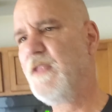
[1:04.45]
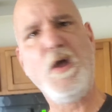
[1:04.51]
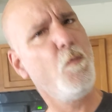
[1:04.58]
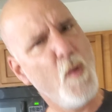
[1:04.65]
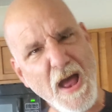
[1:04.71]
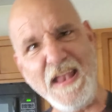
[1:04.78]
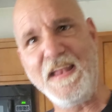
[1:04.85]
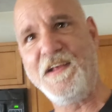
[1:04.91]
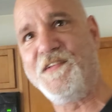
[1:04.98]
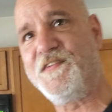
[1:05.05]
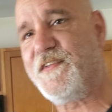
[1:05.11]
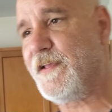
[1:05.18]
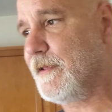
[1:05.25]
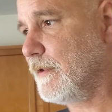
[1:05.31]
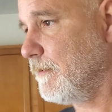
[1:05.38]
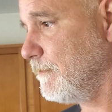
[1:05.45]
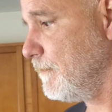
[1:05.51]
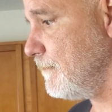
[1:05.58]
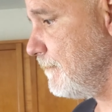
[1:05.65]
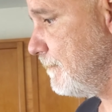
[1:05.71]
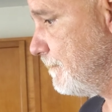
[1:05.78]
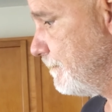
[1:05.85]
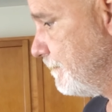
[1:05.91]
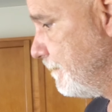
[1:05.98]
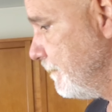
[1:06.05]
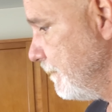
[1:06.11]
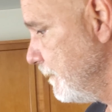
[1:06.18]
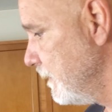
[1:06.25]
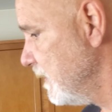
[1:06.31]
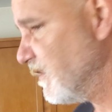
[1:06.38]
They witnessed it.
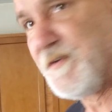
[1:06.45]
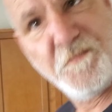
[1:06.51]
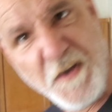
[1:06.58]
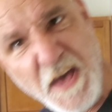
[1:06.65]
The